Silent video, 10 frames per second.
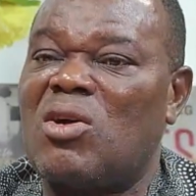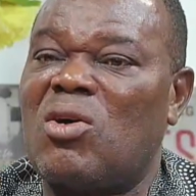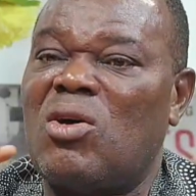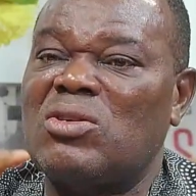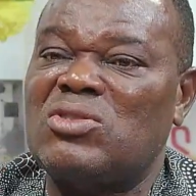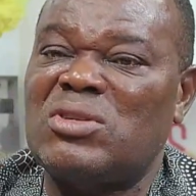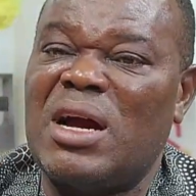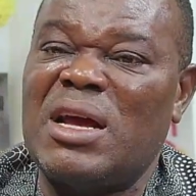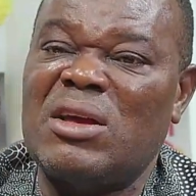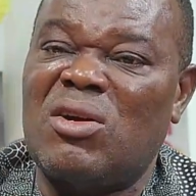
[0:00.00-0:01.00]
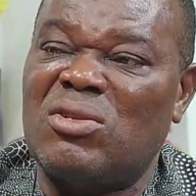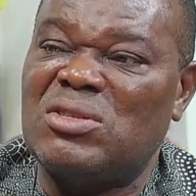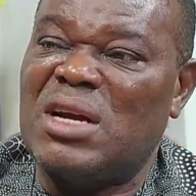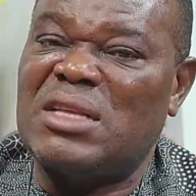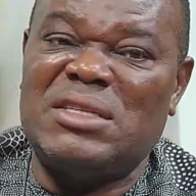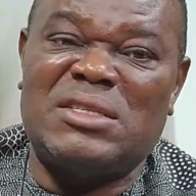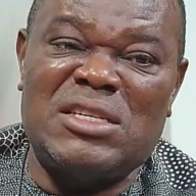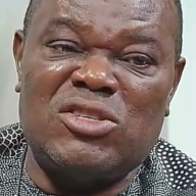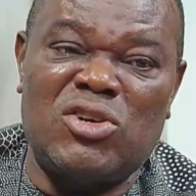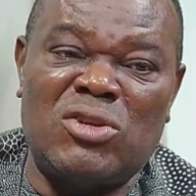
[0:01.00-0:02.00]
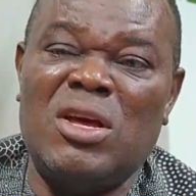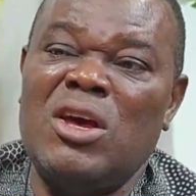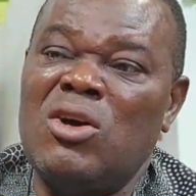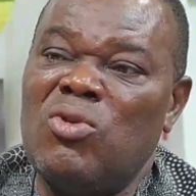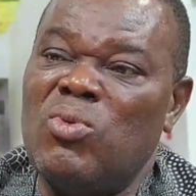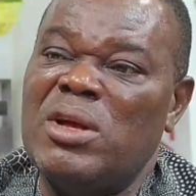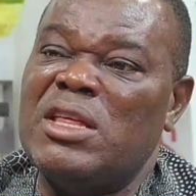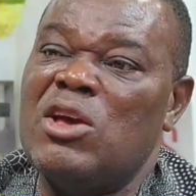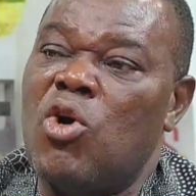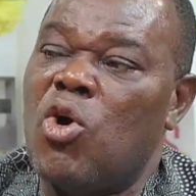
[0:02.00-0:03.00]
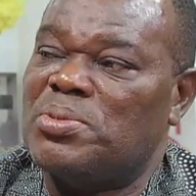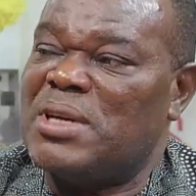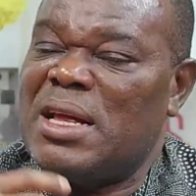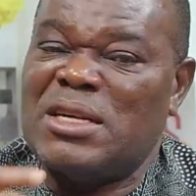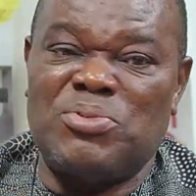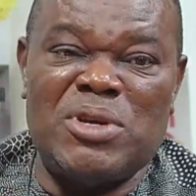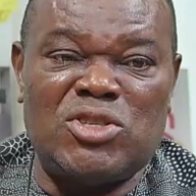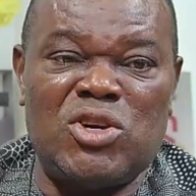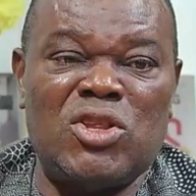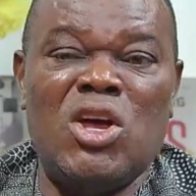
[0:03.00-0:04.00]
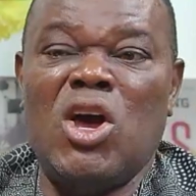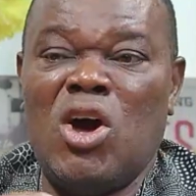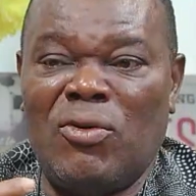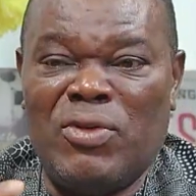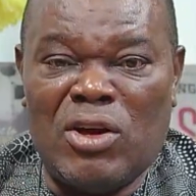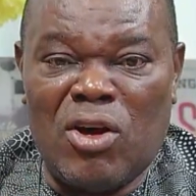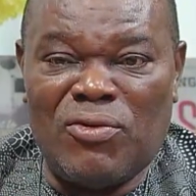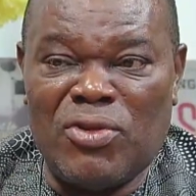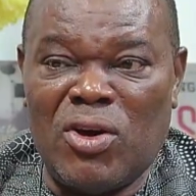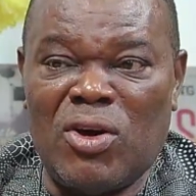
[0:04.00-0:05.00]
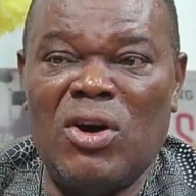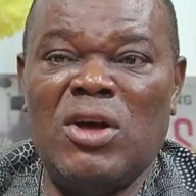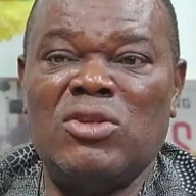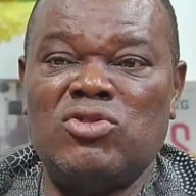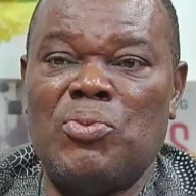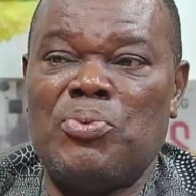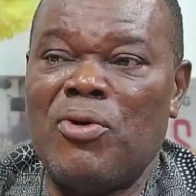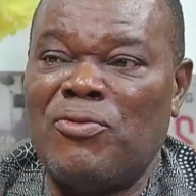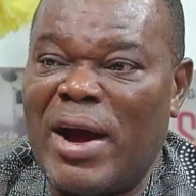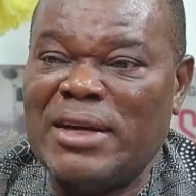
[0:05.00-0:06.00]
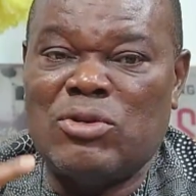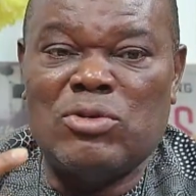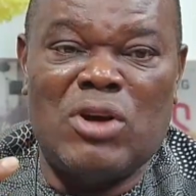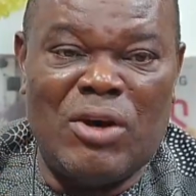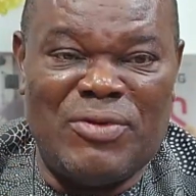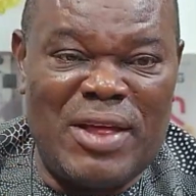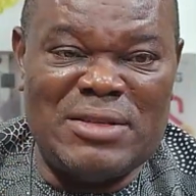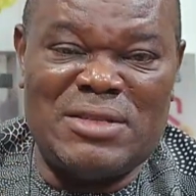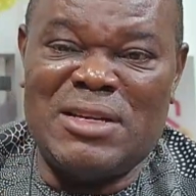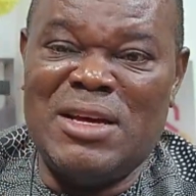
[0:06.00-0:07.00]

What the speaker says: in contradistinction with the hopes and aspirations of the governor to provide good governance.